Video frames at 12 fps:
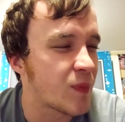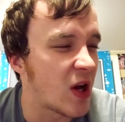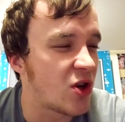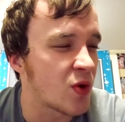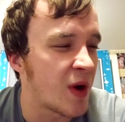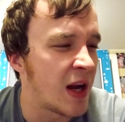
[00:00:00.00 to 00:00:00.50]

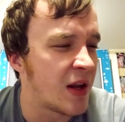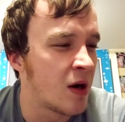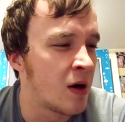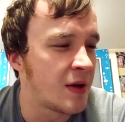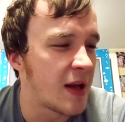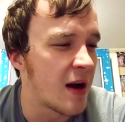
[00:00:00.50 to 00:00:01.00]
Trained to
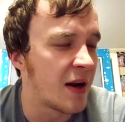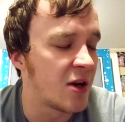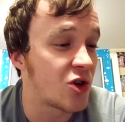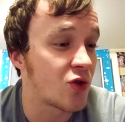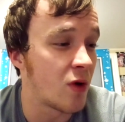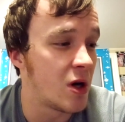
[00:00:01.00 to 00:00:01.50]
hunt down and
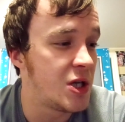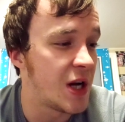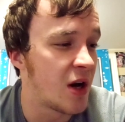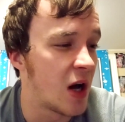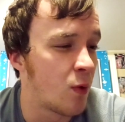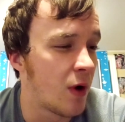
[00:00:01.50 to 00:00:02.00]
destroy
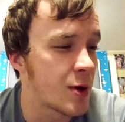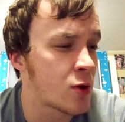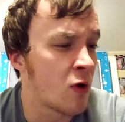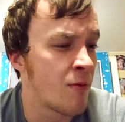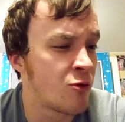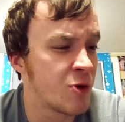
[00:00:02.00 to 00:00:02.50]
Jedi while
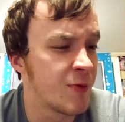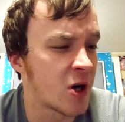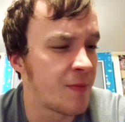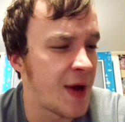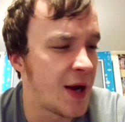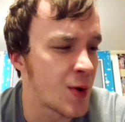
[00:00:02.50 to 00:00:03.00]
Stormtrooper
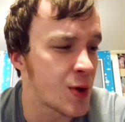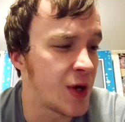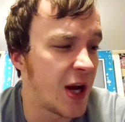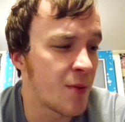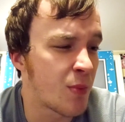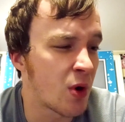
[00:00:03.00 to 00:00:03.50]
commanders
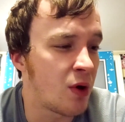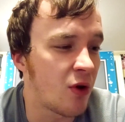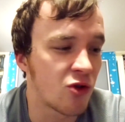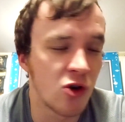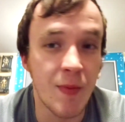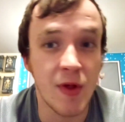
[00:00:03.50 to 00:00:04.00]
lead Imperial
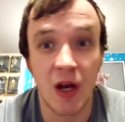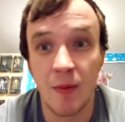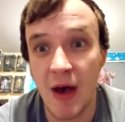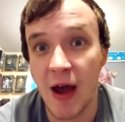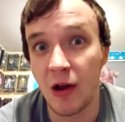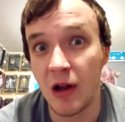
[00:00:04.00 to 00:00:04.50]
troops into
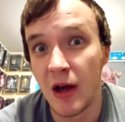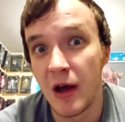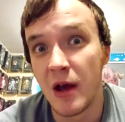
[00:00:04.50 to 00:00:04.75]
battle.